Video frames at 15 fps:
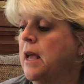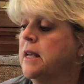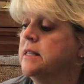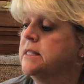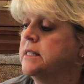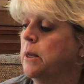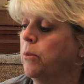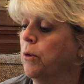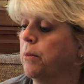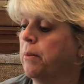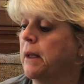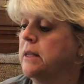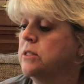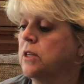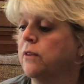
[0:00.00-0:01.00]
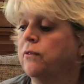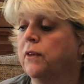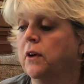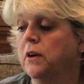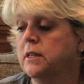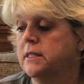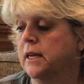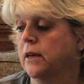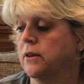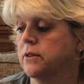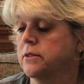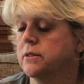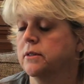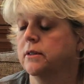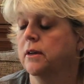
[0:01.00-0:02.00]
Some were based on fairy
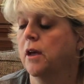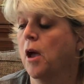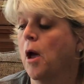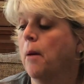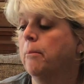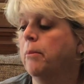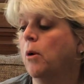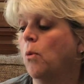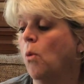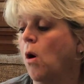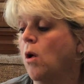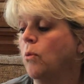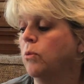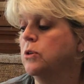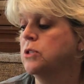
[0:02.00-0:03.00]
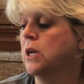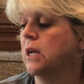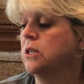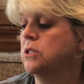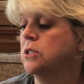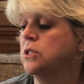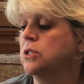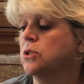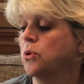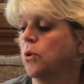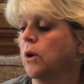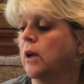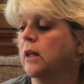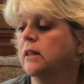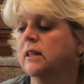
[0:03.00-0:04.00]
tales, but Walt would change the
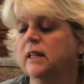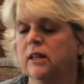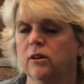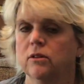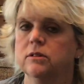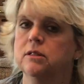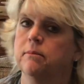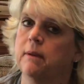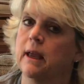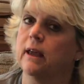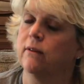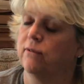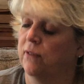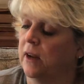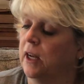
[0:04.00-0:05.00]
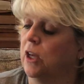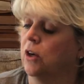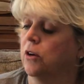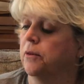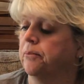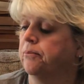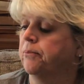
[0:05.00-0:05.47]
story a little to make it funnier.